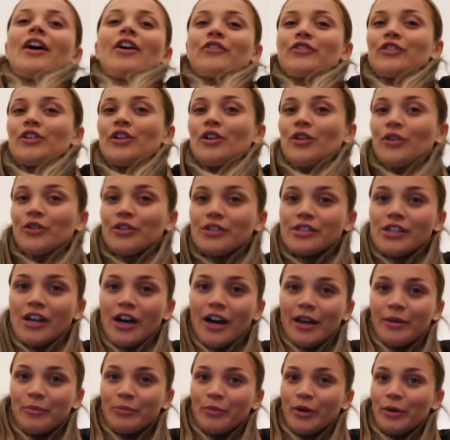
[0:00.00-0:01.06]
for a long
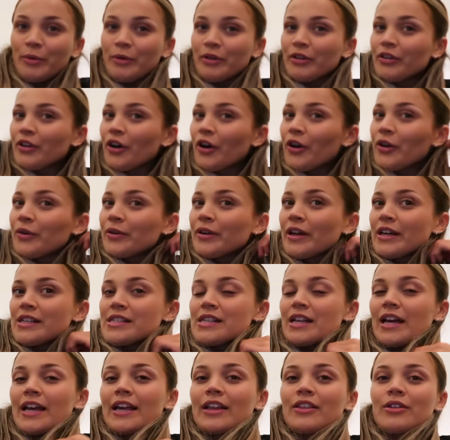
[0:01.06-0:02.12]
time we were known as
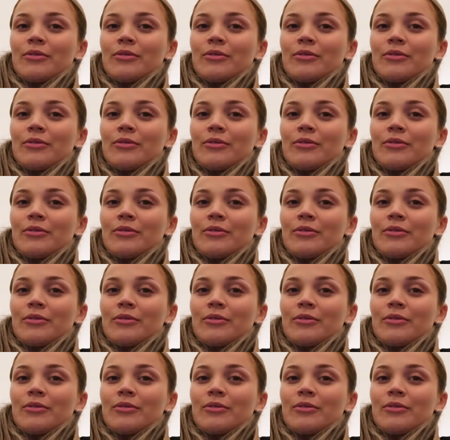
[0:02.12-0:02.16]
like